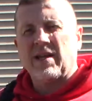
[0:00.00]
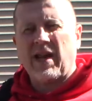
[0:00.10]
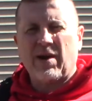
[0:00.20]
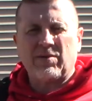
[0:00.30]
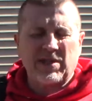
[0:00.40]

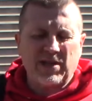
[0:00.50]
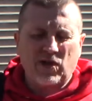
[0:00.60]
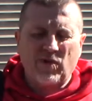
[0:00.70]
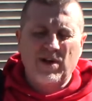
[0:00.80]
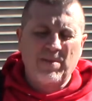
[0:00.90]
Now I was at the
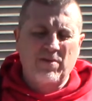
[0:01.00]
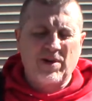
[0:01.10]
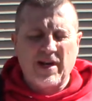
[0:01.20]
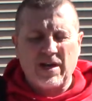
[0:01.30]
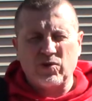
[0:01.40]
Great
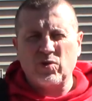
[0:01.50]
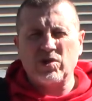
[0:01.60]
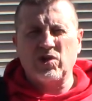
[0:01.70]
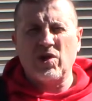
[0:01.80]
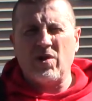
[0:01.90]
American Outdoor
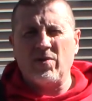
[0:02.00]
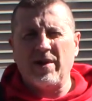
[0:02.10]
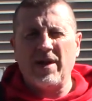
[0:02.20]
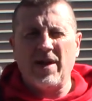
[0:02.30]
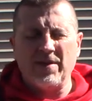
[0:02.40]
Show
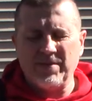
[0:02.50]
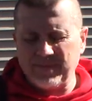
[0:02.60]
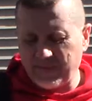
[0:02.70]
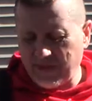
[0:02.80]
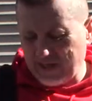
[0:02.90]
and I
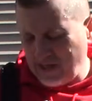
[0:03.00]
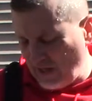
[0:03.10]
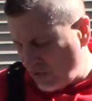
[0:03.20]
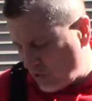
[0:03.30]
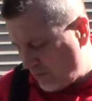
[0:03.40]
seen
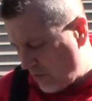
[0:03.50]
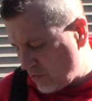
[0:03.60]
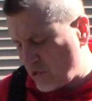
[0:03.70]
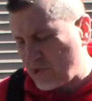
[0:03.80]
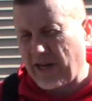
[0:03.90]
this bow
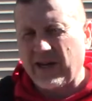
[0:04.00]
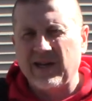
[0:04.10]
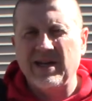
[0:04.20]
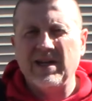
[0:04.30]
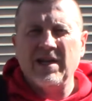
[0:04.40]
sling.
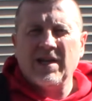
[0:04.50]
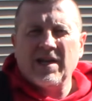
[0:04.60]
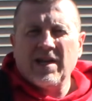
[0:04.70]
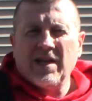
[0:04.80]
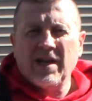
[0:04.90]

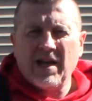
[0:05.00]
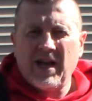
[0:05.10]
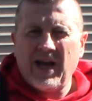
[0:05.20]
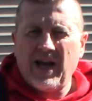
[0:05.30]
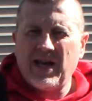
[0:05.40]

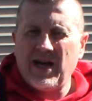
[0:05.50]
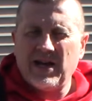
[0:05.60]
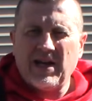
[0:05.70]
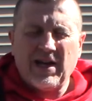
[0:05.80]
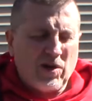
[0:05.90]
And
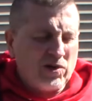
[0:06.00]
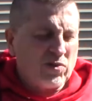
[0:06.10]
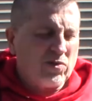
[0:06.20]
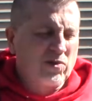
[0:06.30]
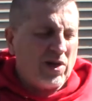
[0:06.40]

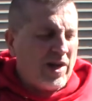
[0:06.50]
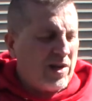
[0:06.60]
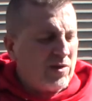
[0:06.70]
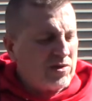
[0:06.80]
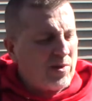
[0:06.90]
he
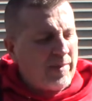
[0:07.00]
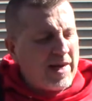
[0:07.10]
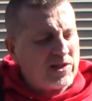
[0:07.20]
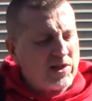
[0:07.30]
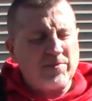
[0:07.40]
also
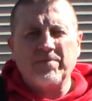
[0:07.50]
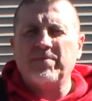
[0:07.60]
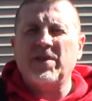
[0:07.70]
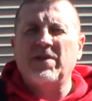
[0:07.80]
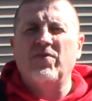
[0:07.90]
makes it
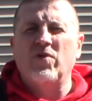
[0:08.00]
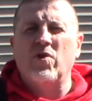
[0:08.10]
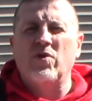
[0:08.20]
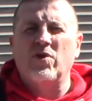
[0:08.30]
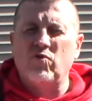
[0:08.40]

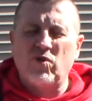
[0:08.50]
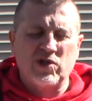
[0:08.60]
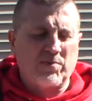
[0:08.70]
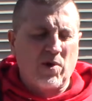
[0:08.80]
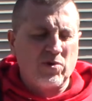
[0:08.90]
for
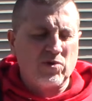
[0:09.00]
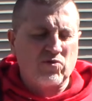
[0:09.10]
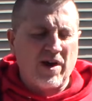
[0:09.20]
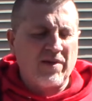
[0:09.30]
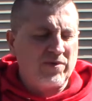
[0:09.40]
crossbows,
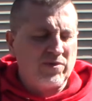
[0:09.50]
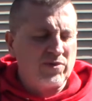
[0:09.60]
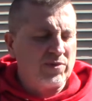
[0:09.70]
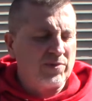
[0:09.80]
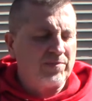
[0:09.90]
rifles,